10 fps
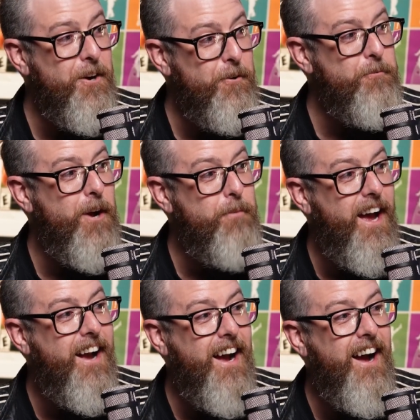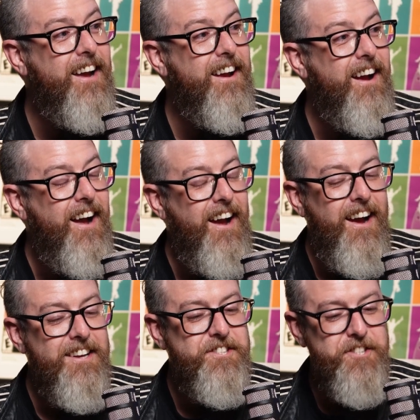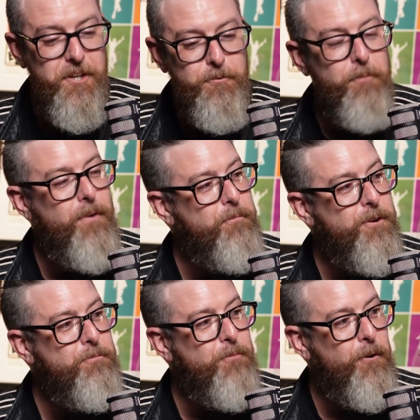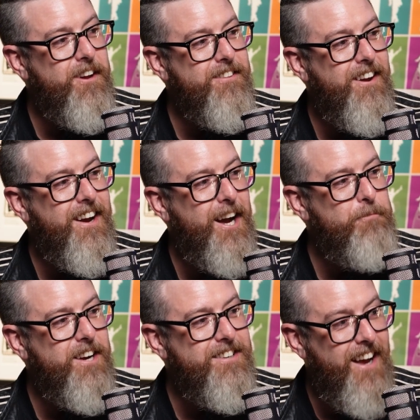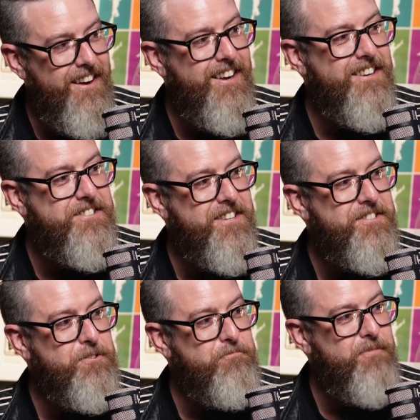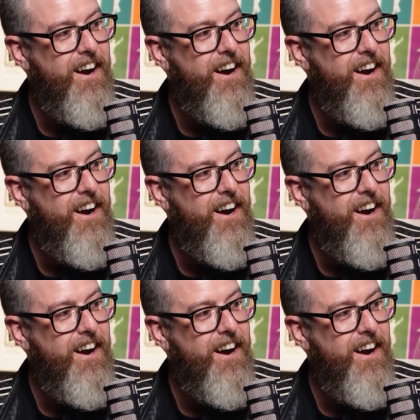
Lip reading: going way back. I still remember the morning that I got my NES system.